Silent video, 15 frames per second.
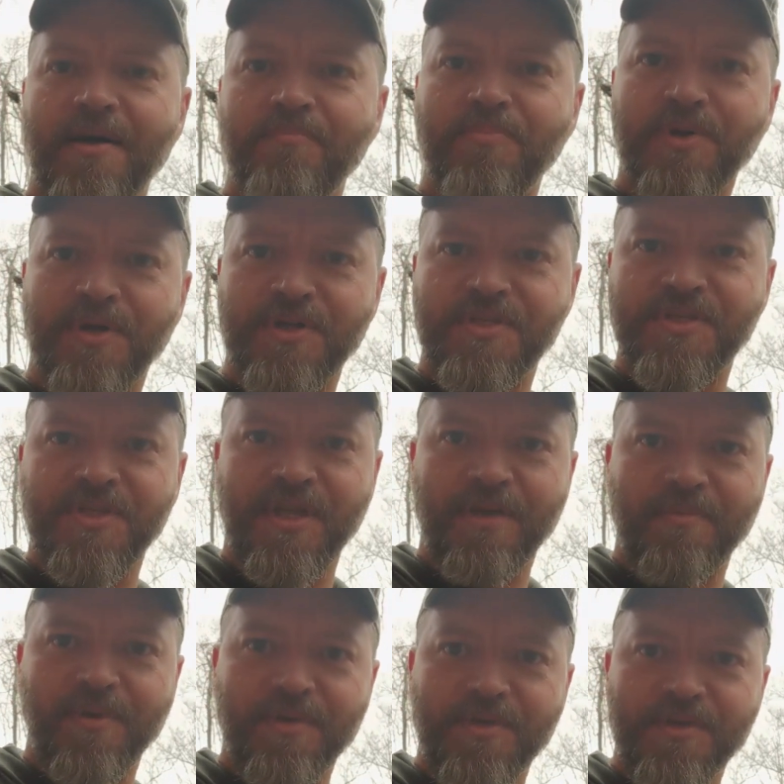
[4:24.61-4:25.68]
output
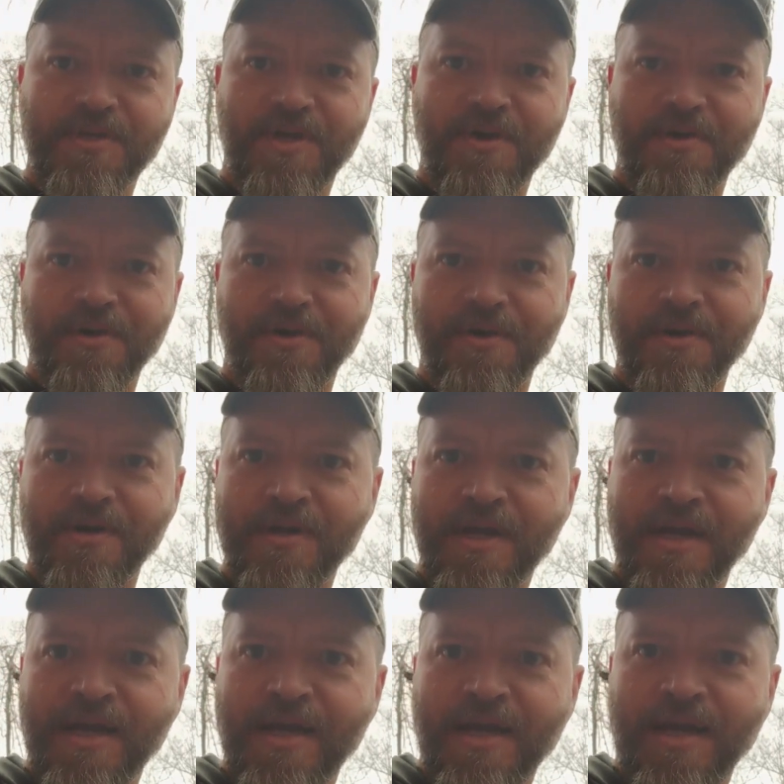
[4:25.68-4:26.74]
stem on the Sawyer,
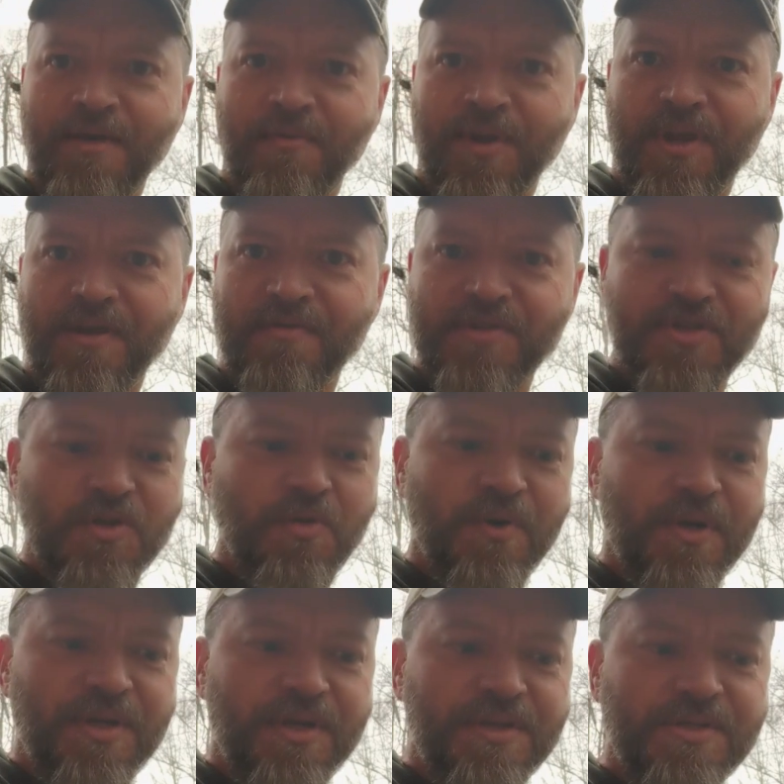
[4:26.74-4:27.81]
and when you give it a
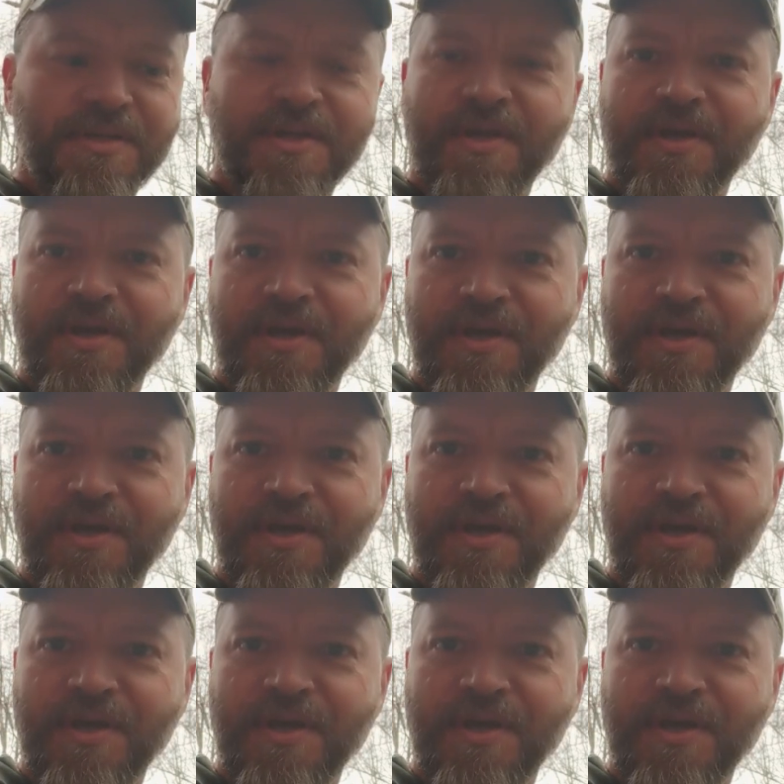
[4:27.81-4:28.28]
squeeze,